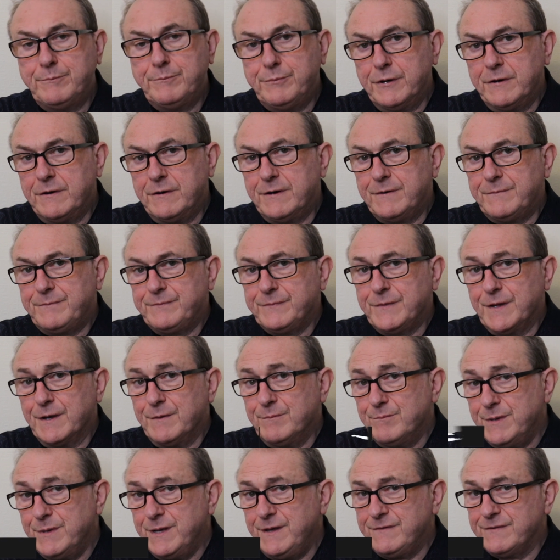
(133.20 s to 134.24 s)
But
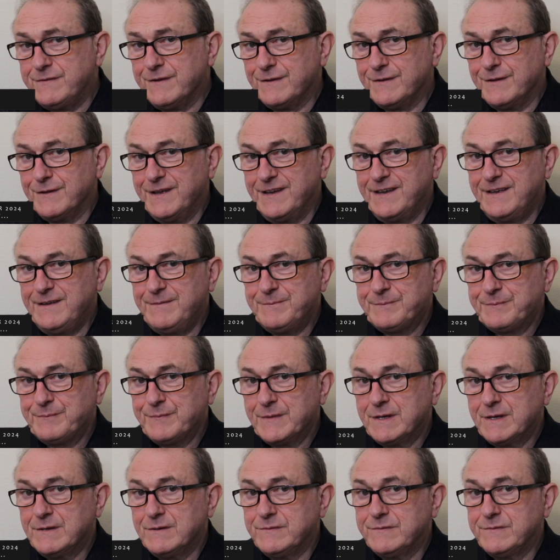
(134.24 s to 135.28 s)
immediately,
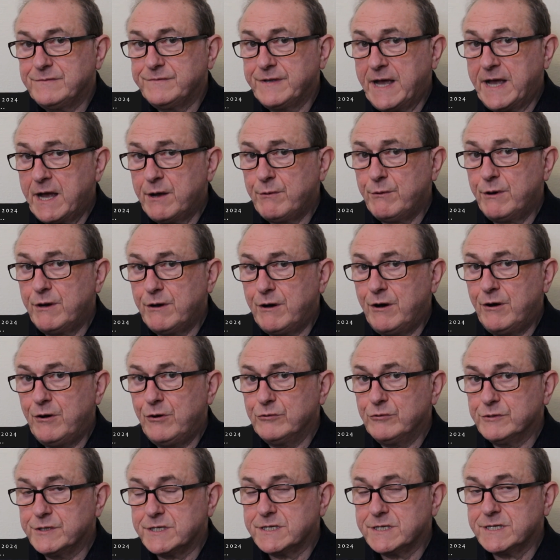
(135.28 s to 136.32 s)
dour
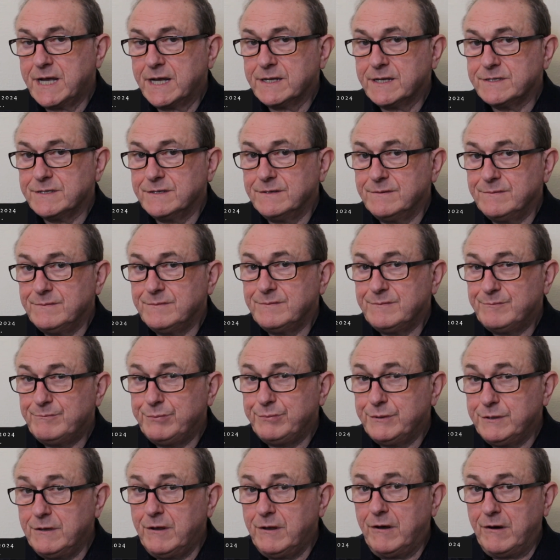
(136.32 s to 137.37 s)
old Saturn
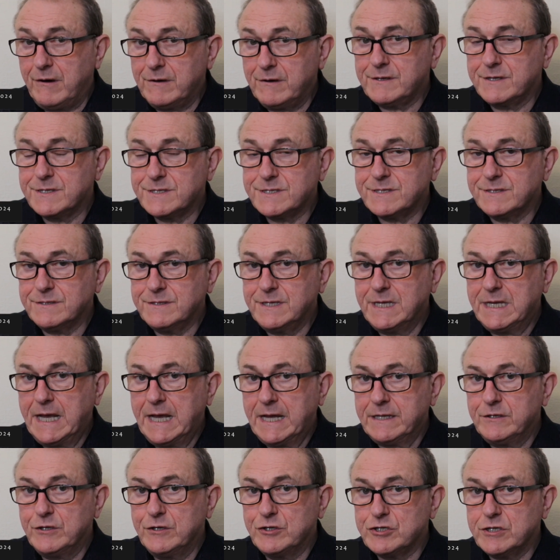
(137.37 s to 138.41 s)
blocks the
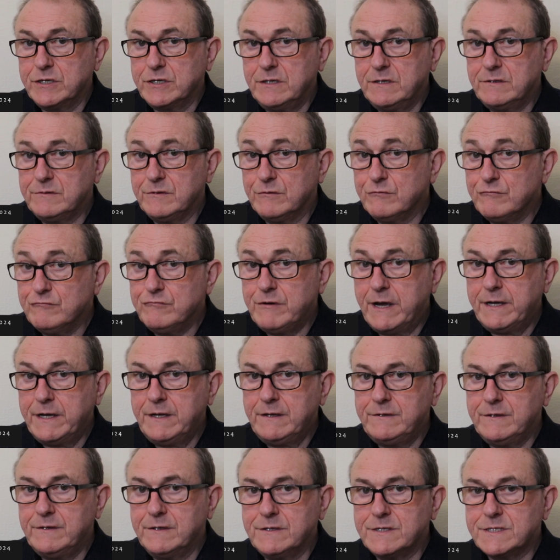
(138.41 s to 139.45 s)
energy, the
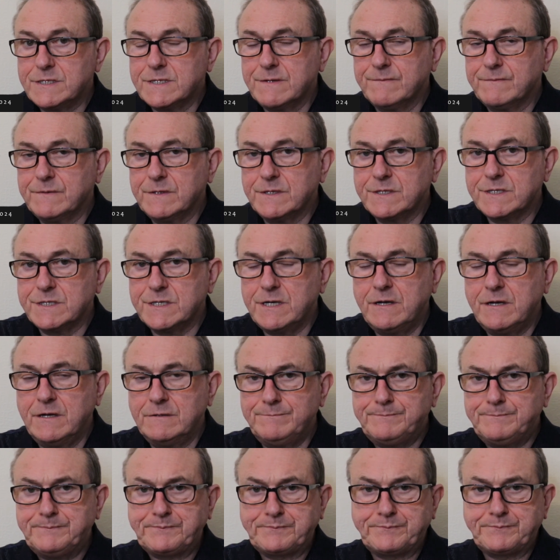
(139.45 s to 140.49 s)
radiance of the
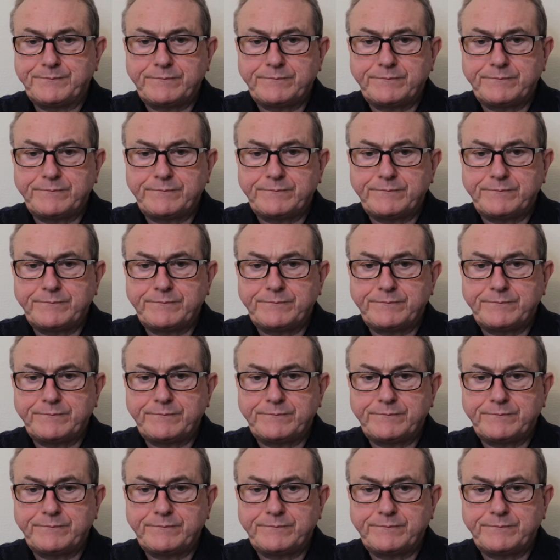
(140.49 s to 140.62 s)
Sun.